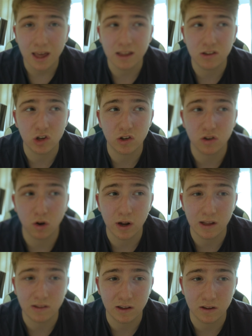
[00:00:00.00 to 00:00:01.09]
is just
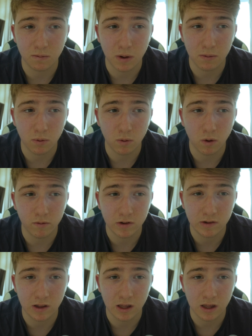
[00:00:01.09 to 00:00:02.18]
donating to people,
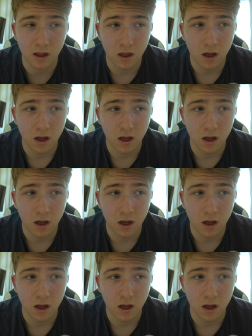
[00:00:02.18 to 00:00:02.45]
obviously.